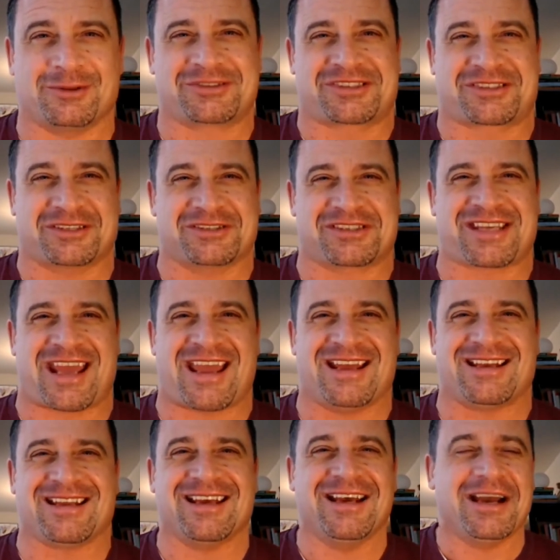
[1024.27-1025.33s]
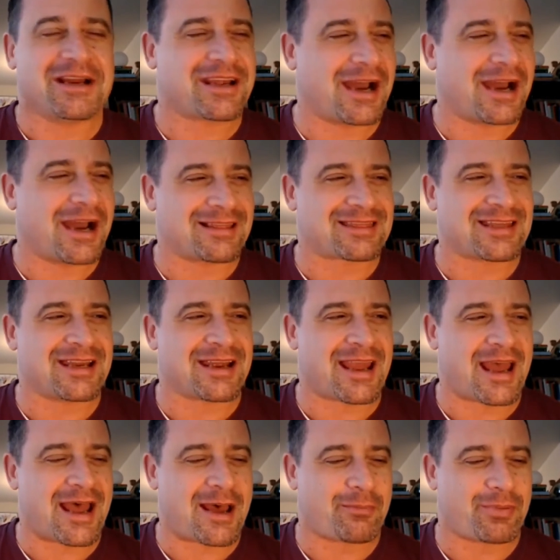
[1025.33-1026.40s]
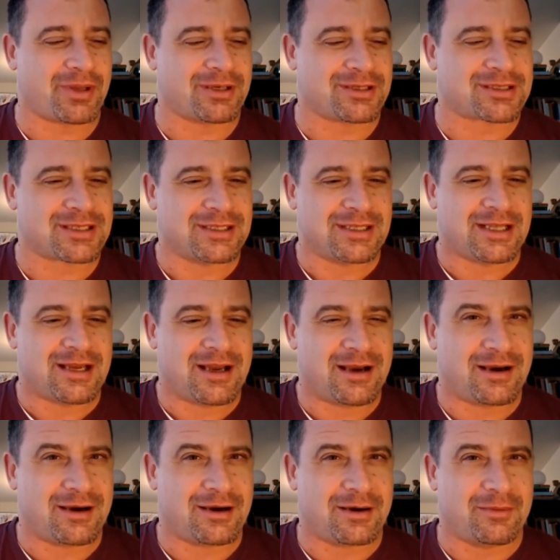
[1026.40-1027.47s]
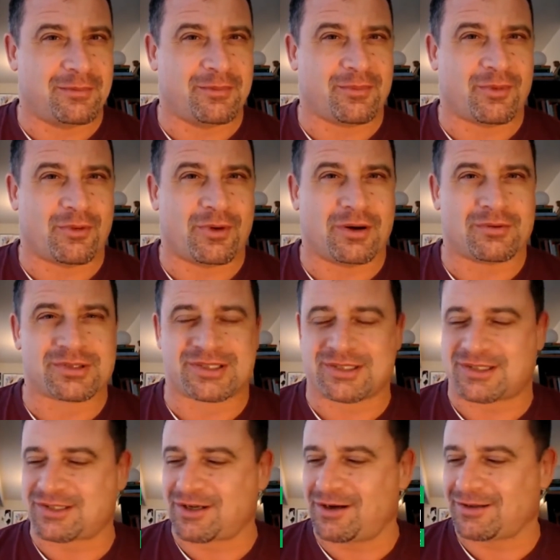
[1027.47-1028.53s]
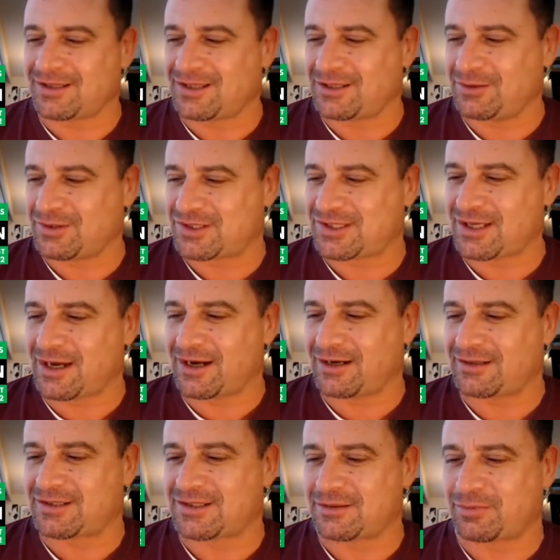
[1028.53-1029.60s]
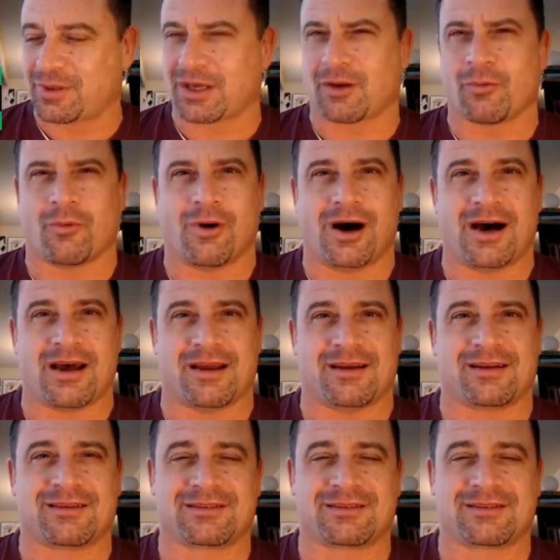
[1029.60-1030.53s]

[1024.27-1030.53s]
Oster's head kind of thing happened. What was the song that you decided to pick and why?